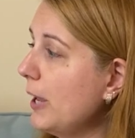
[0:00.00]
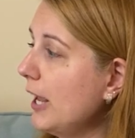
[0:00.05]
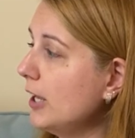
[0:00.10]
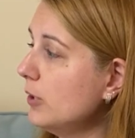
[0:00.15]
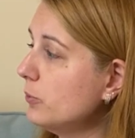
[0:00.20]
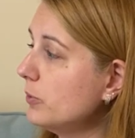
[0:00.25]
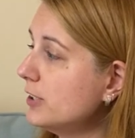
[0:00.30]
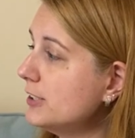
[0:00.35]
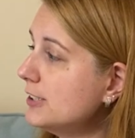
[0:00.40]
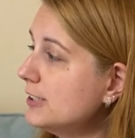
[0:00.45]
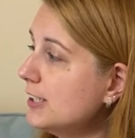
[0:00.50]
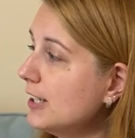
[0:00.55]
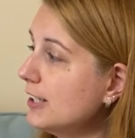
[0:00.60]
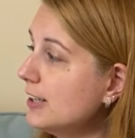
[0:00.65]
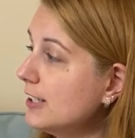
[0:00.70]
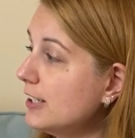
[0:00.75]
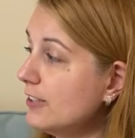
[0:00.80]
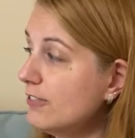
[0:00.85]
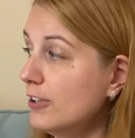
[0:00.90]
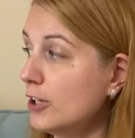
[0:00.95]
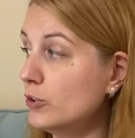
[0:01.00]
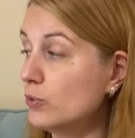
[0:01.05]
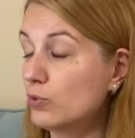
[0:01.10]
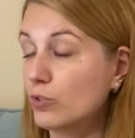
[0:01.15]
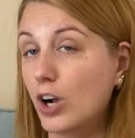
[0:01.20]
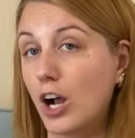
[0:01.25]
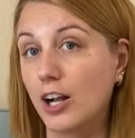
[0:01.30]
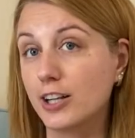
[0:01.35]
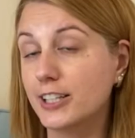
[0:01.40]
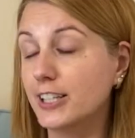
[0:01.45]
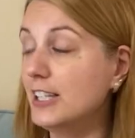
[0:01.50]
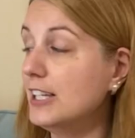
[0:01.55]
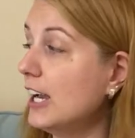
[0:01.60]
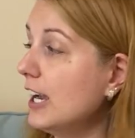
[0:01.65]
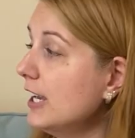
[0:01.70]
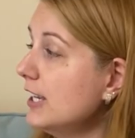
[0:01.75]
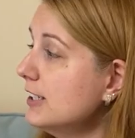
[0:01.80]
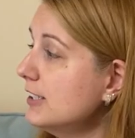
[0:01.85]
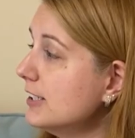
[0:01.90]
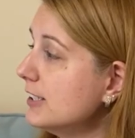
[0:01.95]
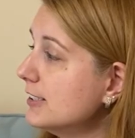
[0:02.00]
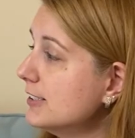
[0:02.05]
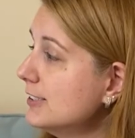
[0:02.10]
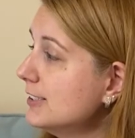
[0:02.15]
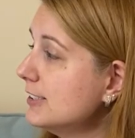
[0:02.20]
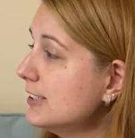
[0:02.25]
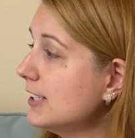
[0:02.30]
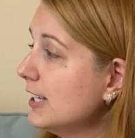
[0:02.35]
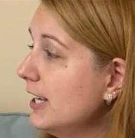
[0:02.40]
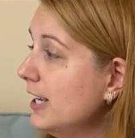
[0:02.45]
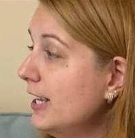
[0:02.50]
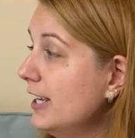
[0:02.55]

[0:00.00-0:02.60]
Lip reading: penguins that live on rocky islands.